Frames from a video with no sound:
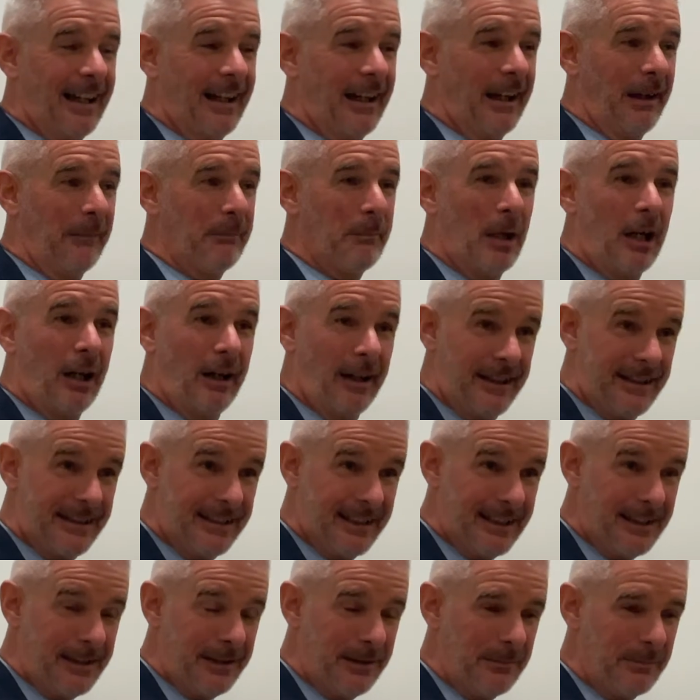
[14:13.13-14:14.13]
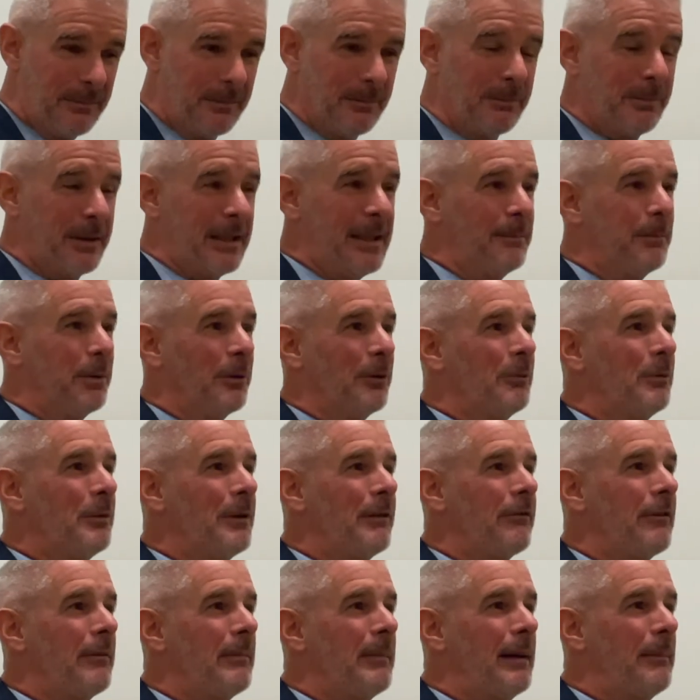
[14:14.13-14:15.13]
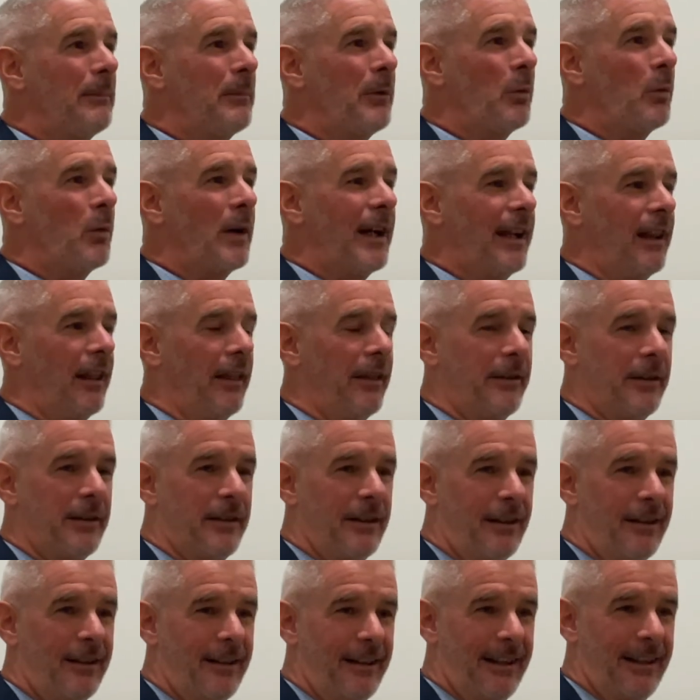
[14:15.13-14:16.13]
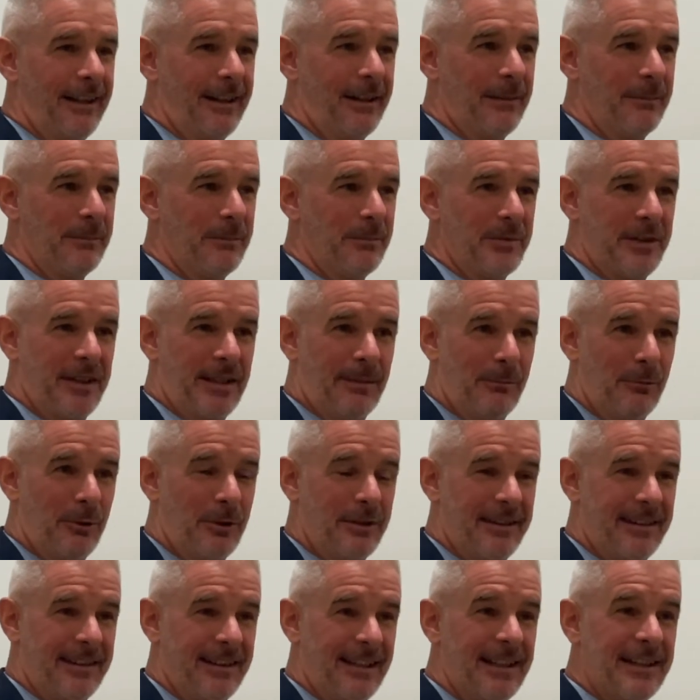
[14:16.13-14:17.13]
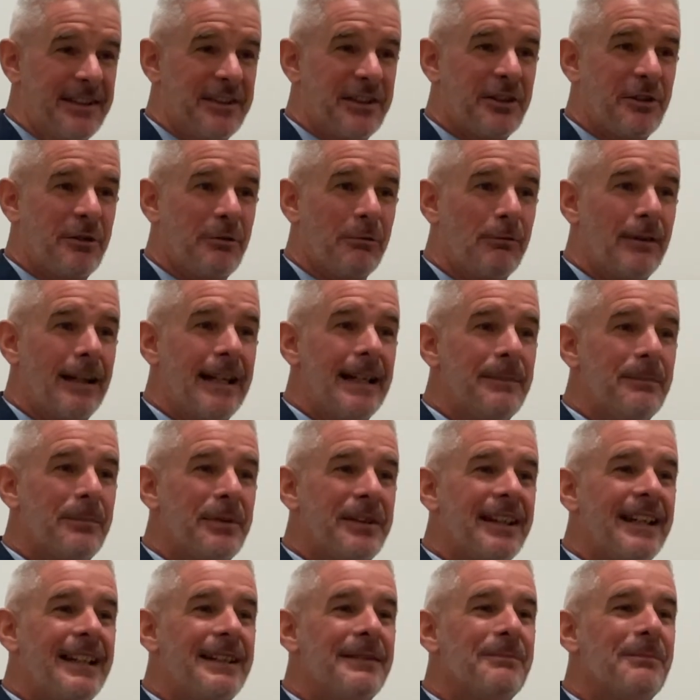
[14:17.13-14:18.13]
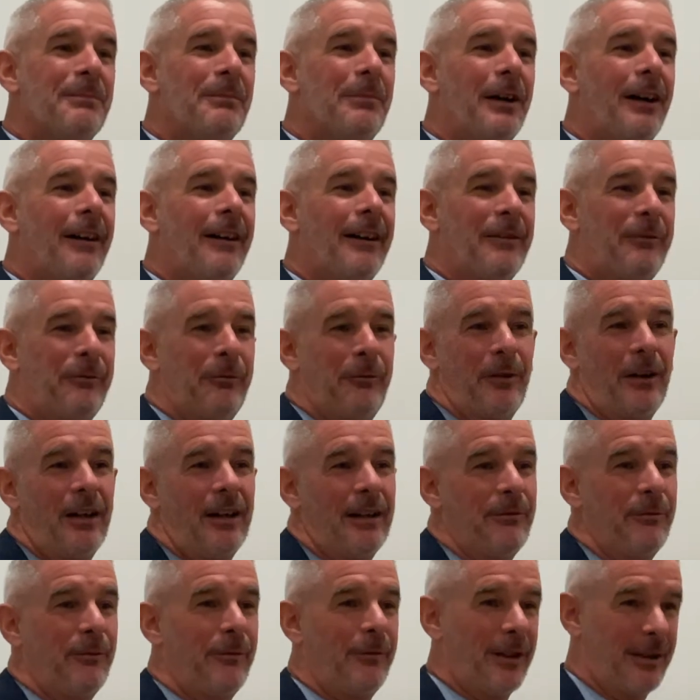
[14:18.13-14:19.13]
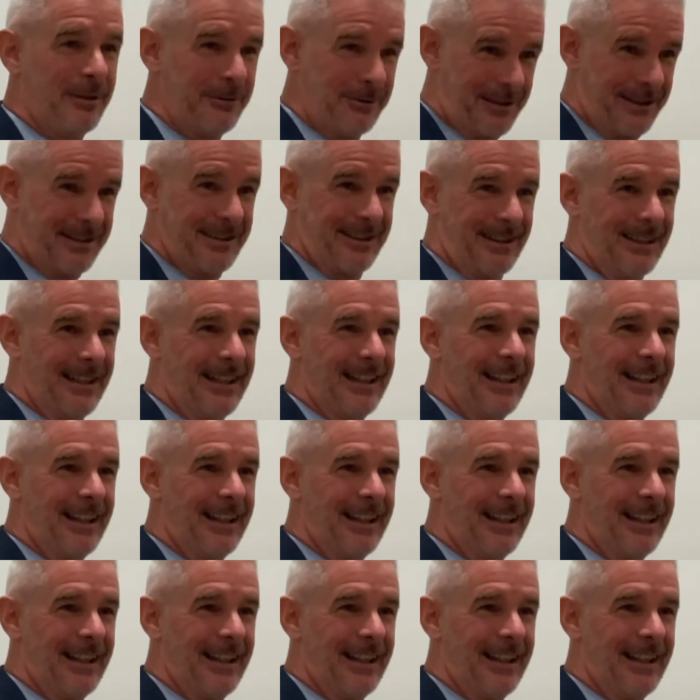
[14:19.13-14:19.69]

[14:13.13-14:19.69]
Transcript: I did. People will remember well that I some would say scraped in by 5 votes.